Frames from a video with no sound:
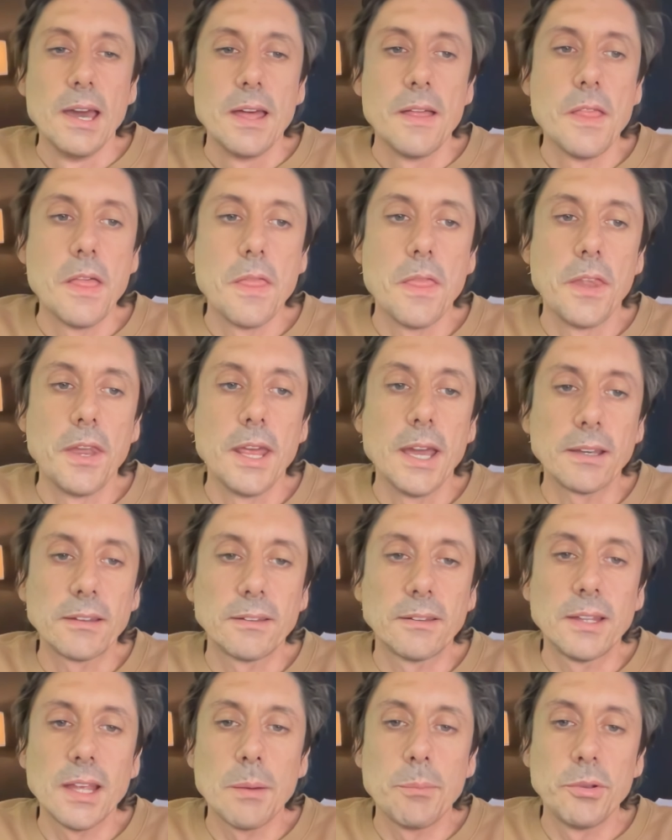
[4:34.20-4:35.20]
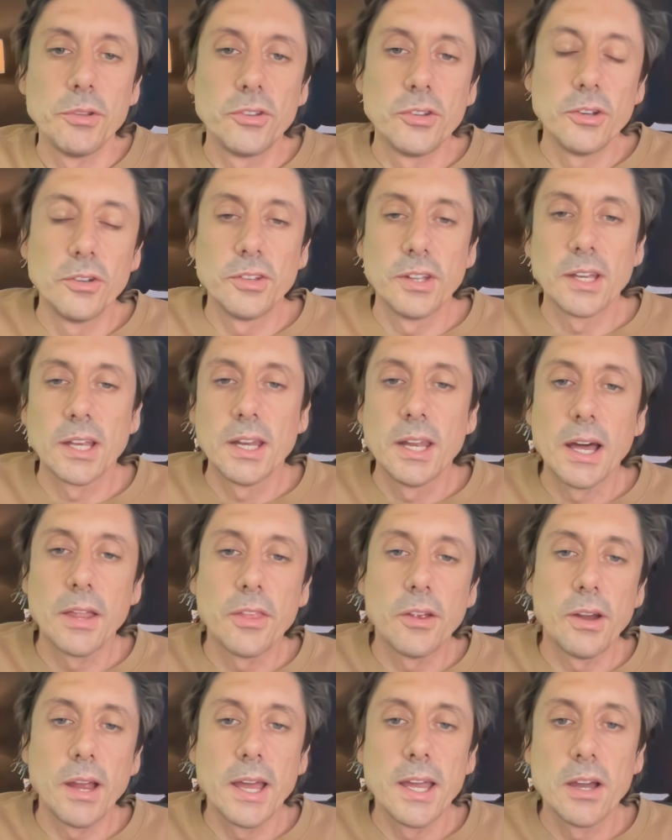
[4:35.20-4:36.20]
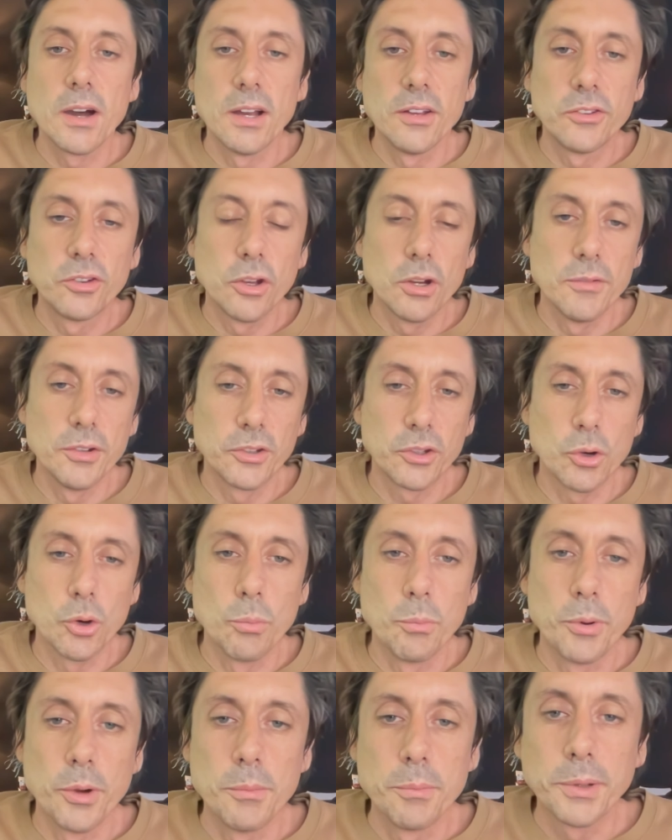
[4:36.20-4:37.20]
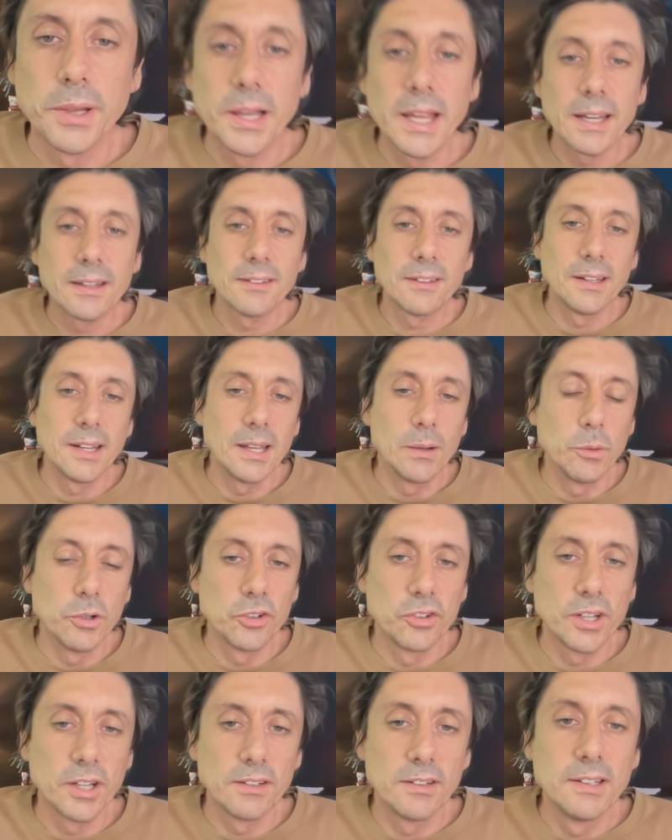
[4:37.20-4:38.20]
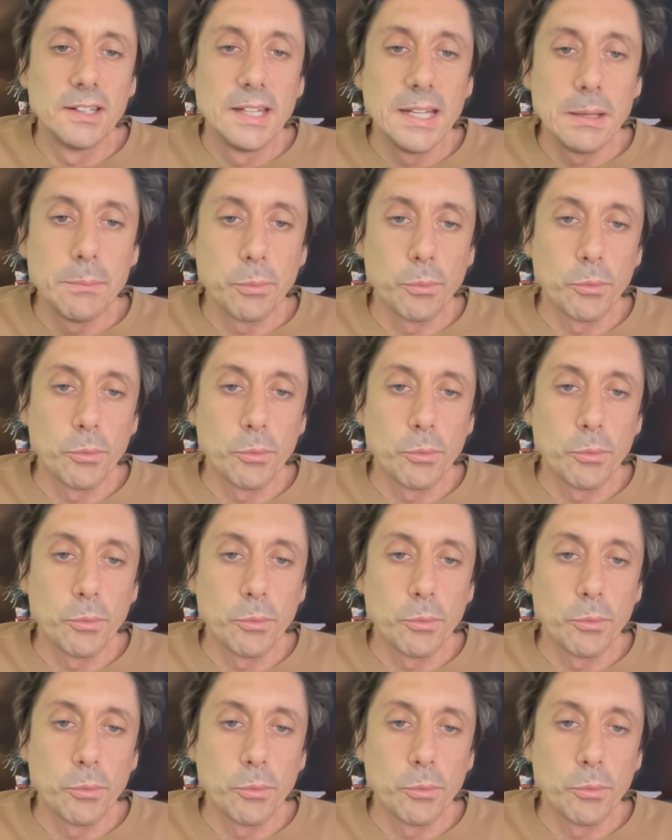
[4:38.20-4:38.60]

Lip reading: And then the next step is using another AI service called Perplexity, which does deep